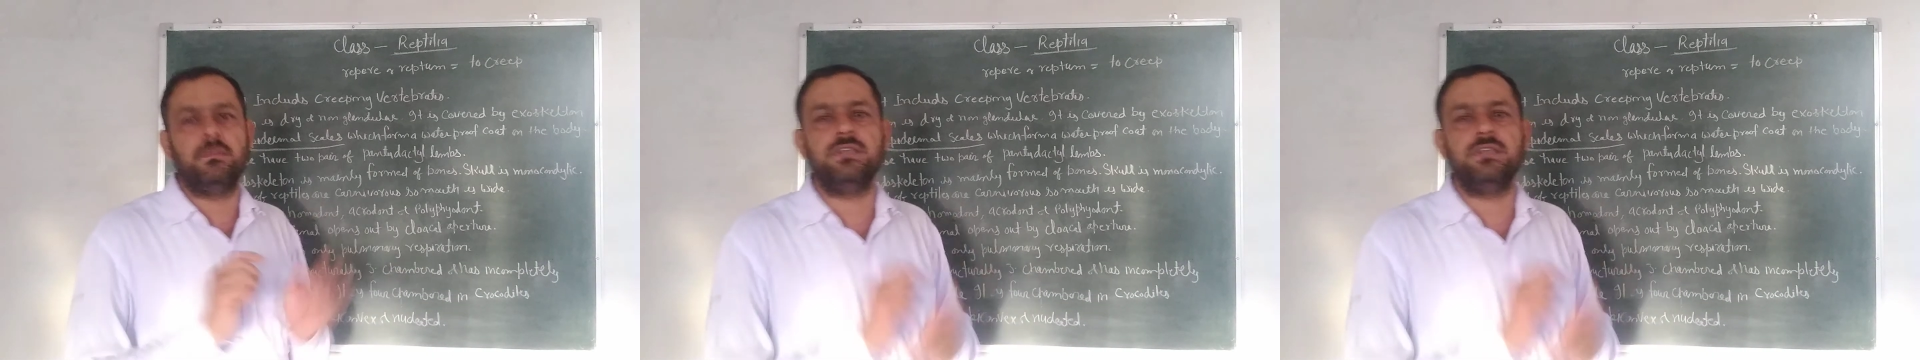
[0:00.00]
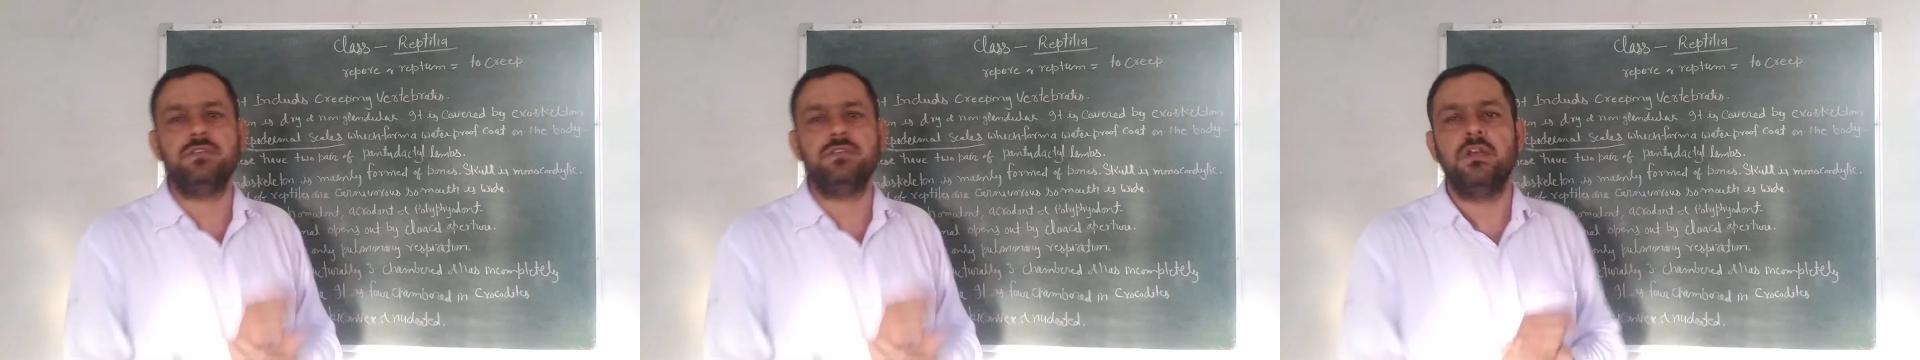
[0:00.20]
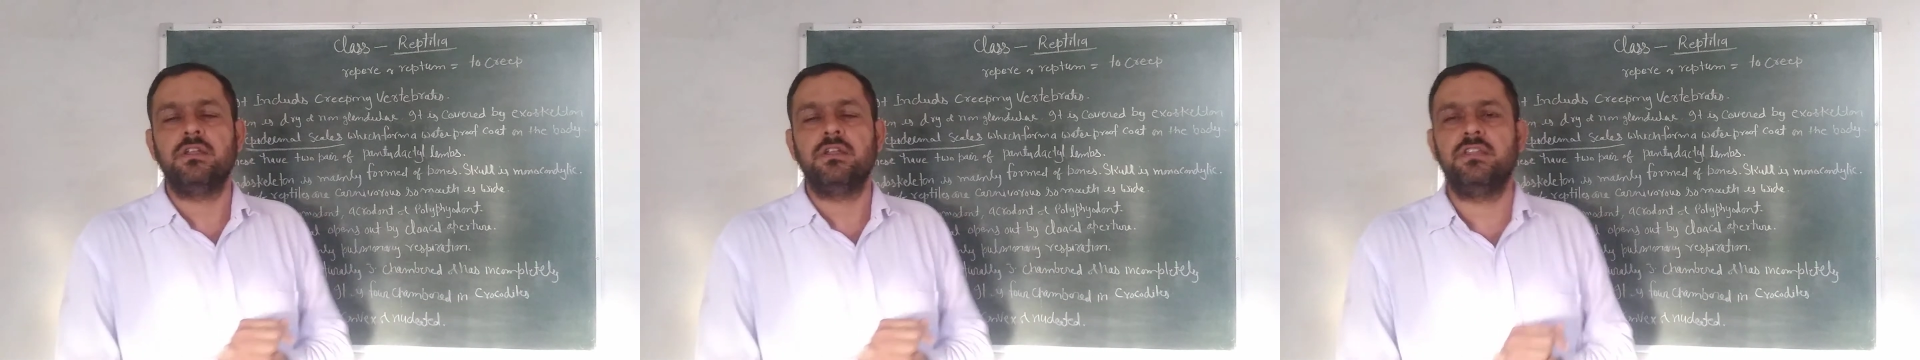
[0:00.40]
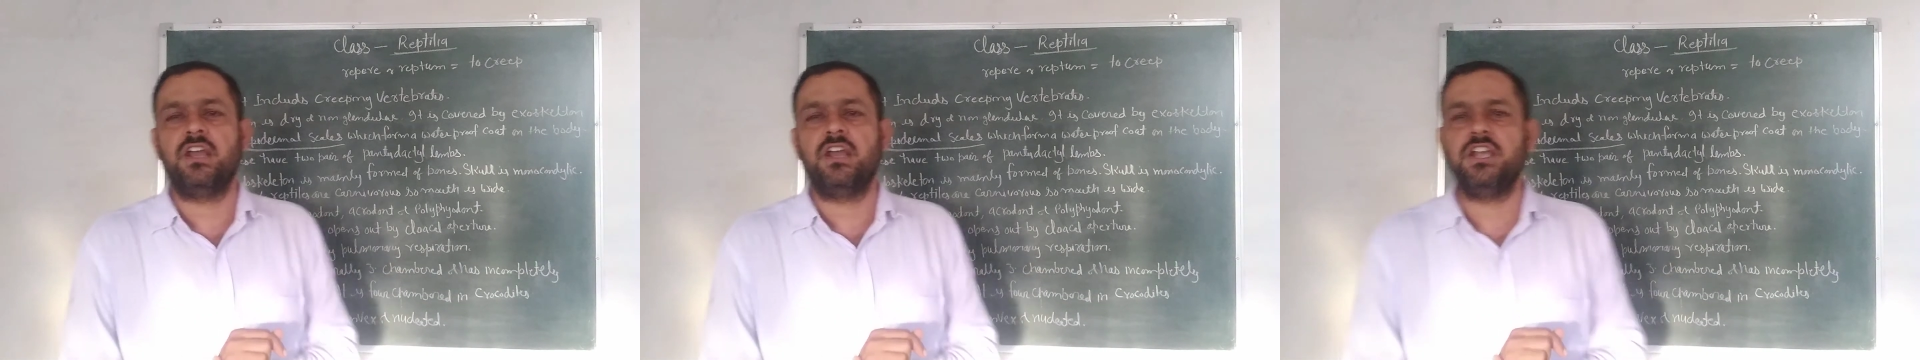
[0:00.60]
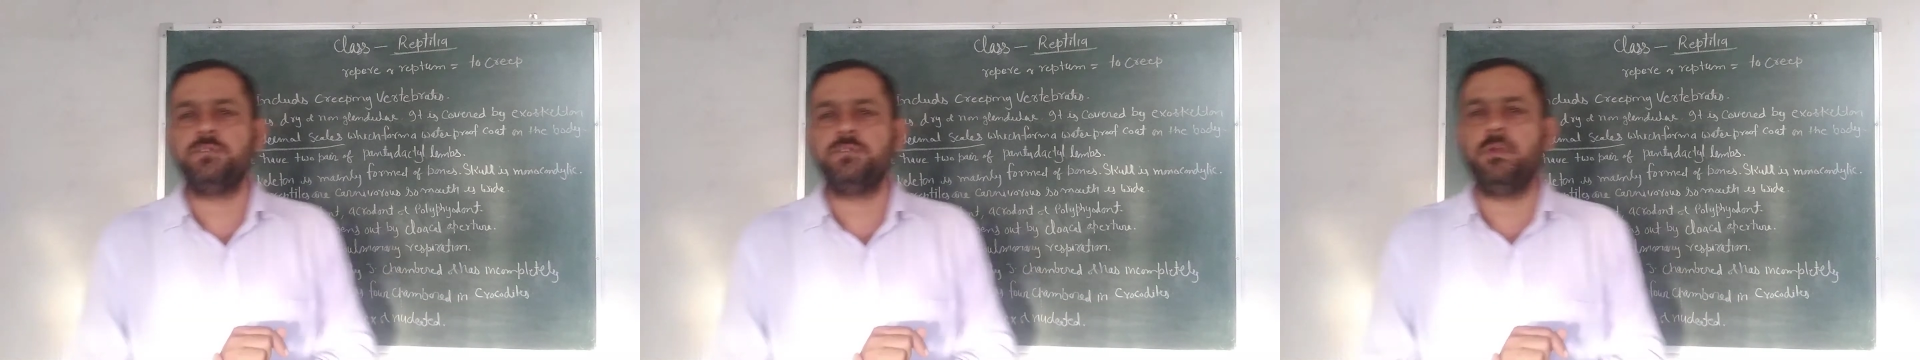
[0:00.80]
means the
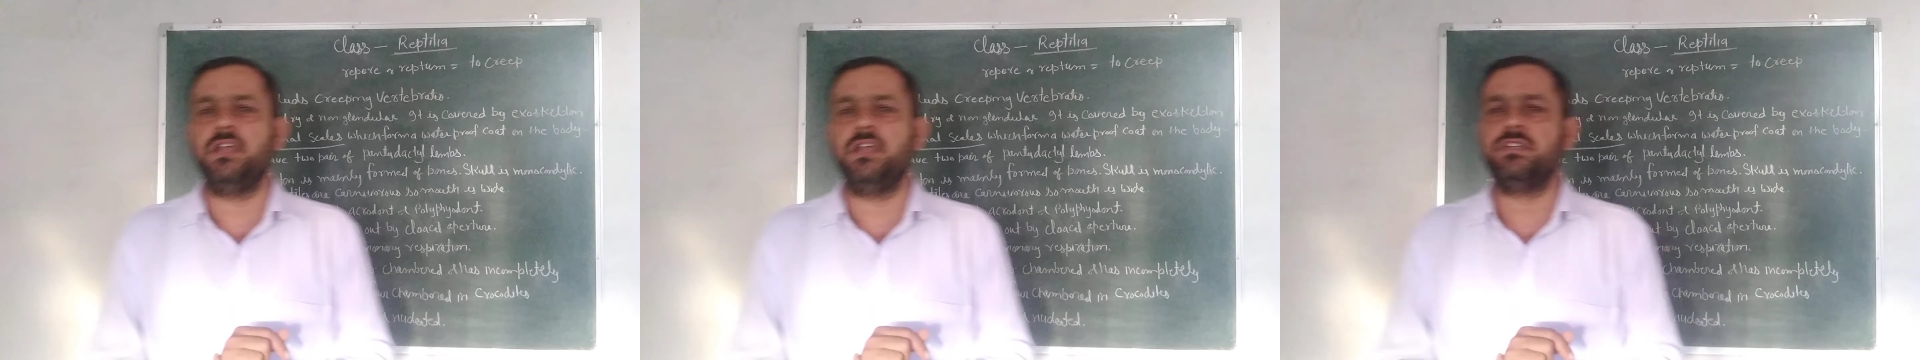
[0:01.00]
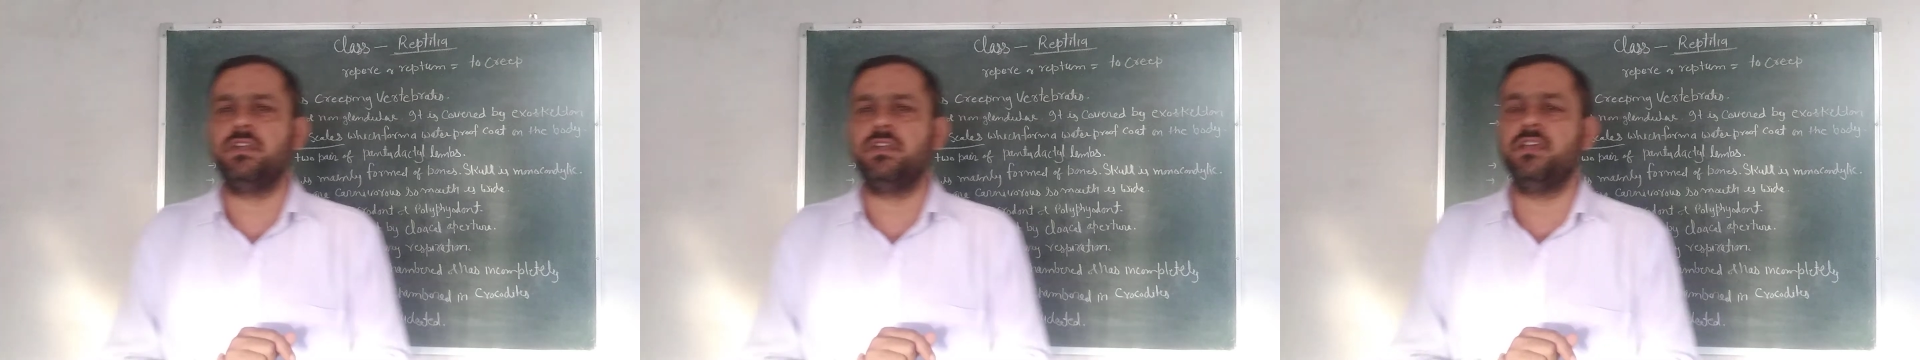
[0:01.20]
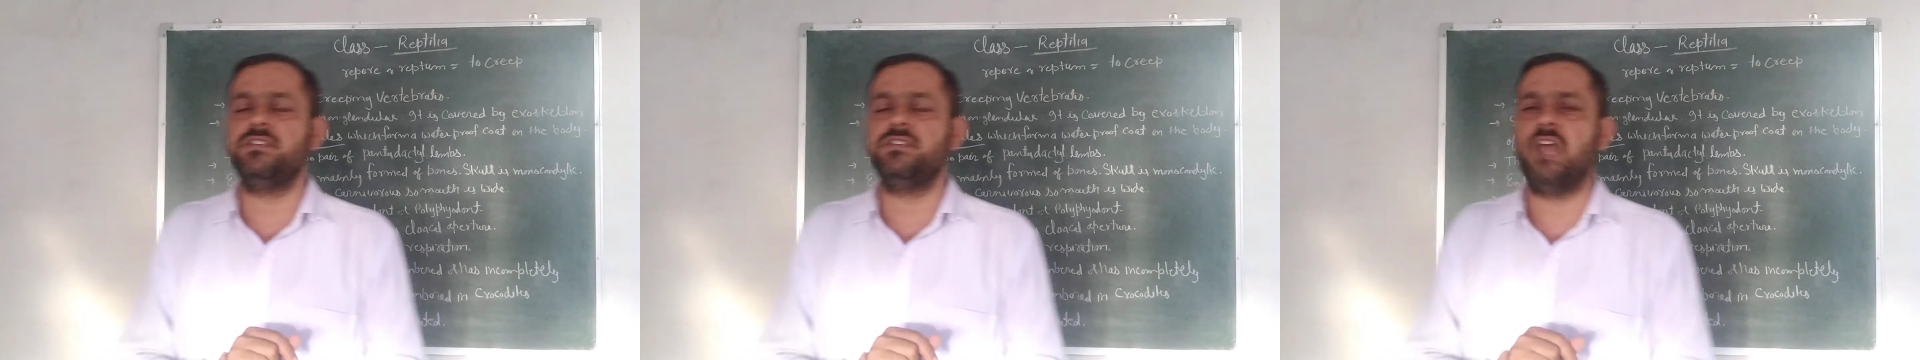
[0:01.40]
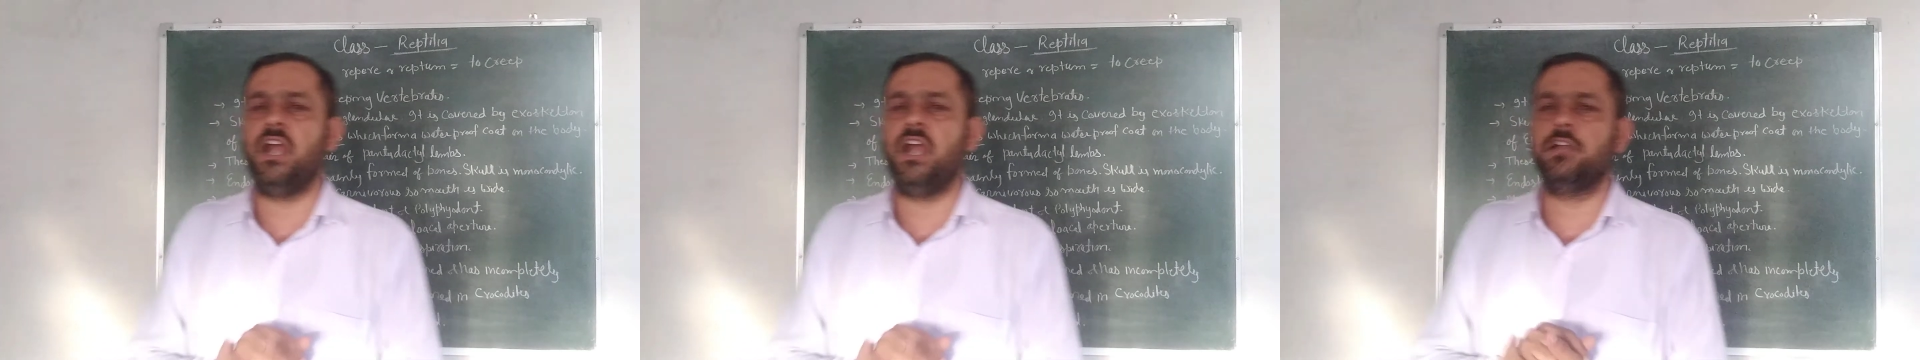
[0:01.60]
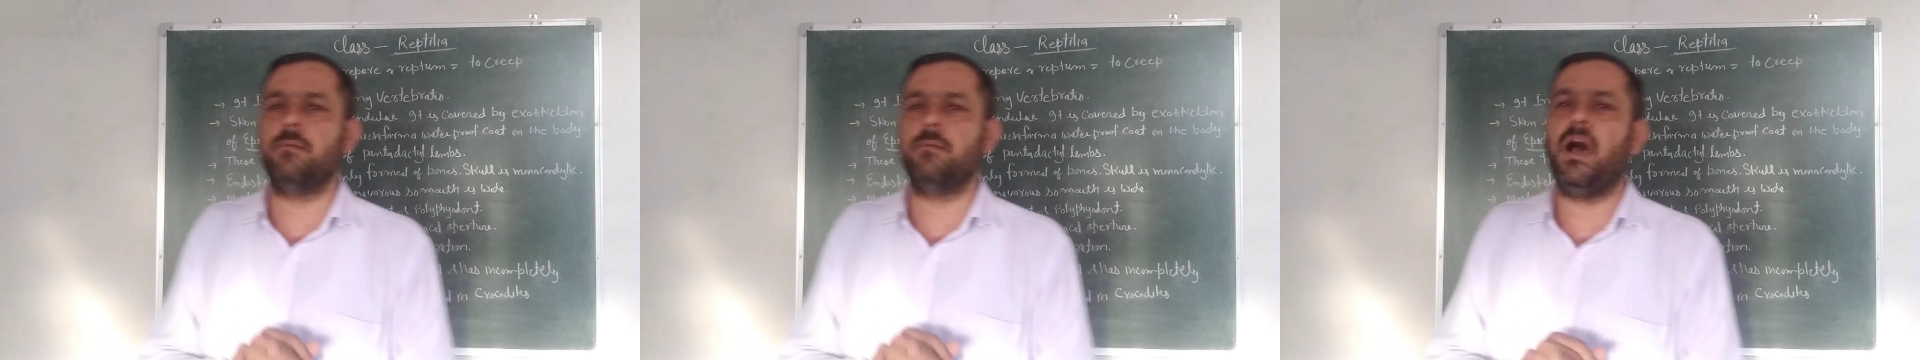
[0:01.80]
respiration is held